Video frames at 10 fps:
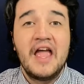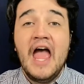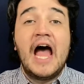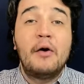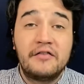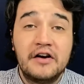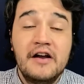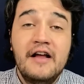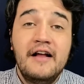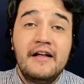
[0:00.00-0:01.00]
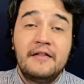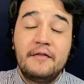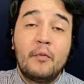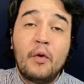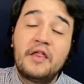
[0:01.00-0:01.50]
However,
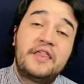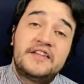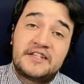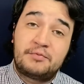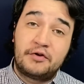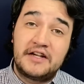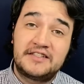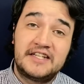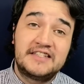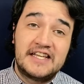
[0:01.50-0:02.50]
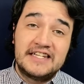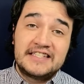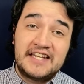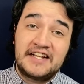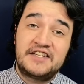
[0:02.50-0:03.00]
one of the things that's progressed since then is
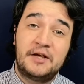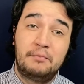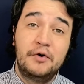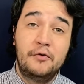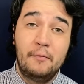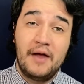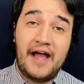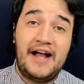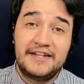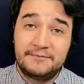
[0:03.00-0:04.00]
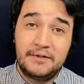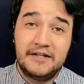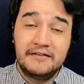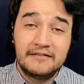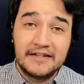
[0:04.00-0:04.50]
Tick, Tick, Boom has
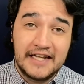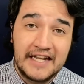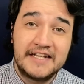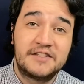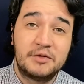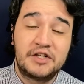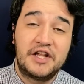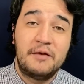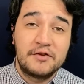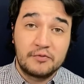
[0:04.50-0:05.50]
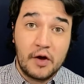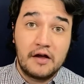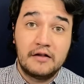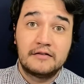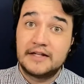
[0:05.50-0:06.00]
been getting some acclaim as
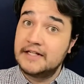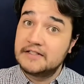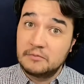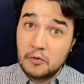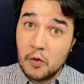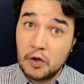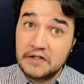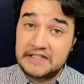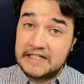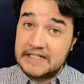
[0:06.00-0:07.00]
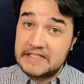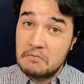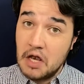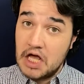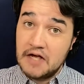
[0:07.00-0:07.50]
well, getting some awards, getting
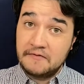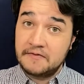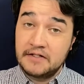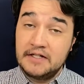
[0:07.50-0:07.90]
some love.